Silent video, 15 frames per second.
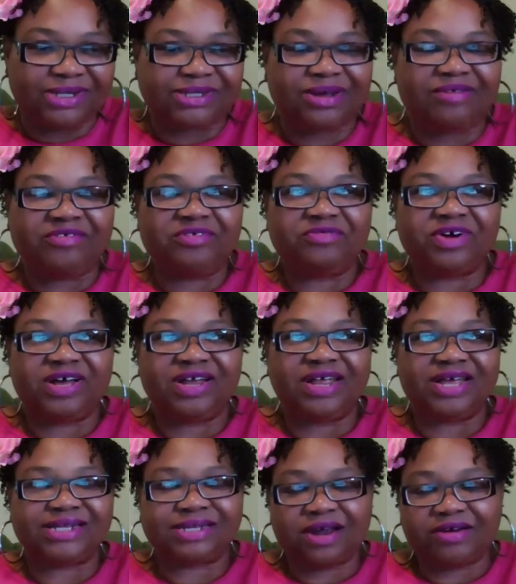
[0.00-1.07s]
So everyone
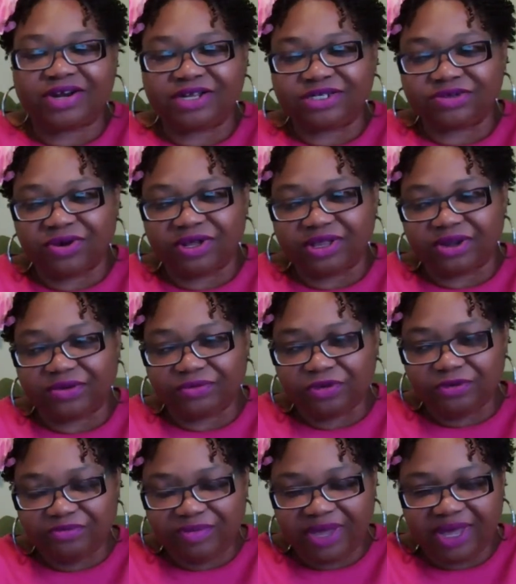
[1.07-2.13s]
has already joined the
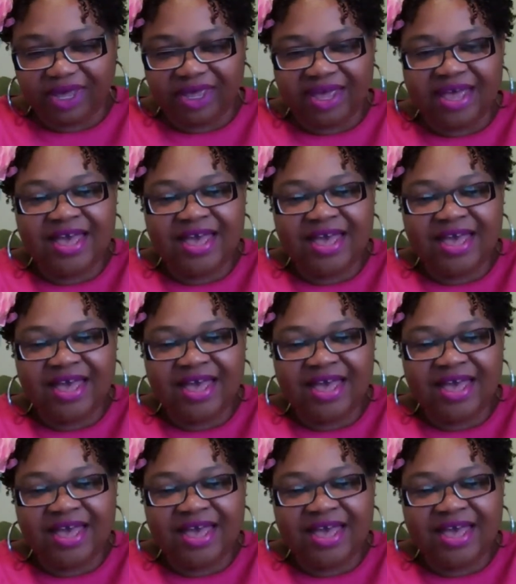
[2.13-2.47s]
GroupMe